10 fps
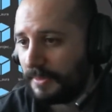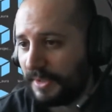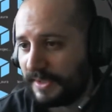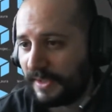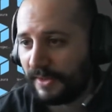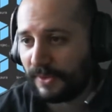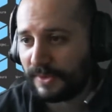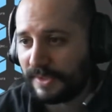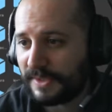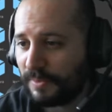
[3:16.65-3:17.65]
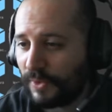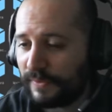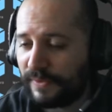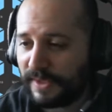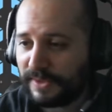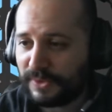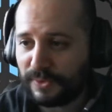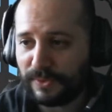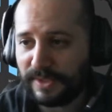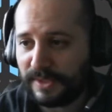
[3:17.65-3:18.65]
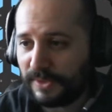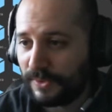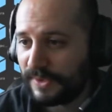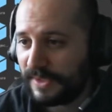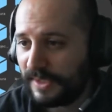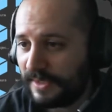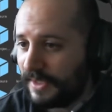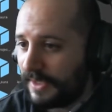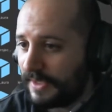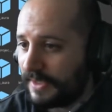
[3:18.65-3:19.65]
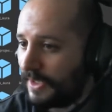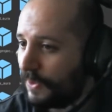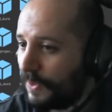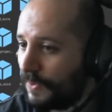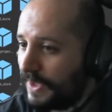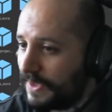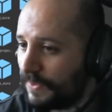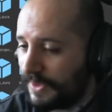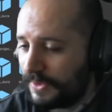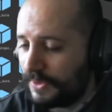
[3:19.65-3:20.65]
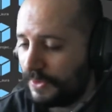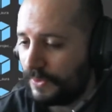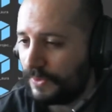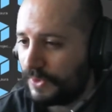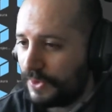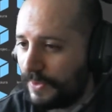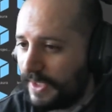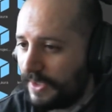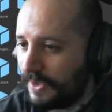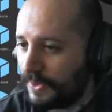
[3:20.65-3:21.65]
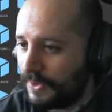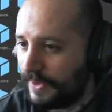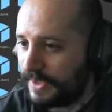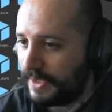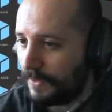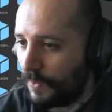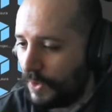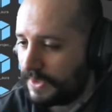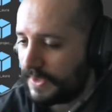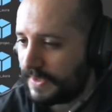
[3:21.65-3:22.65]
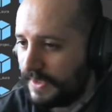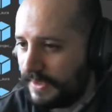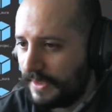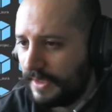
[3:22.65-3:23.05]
but I thought it is more fun to create a new scene, and I always wanted to try out creating a water scene.